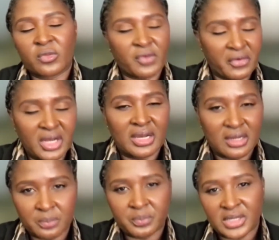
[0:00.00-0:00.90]
with very
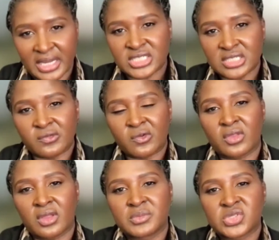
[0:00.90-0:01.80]
little protection
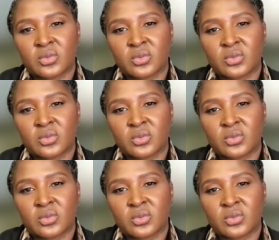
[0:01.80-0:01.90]
for them.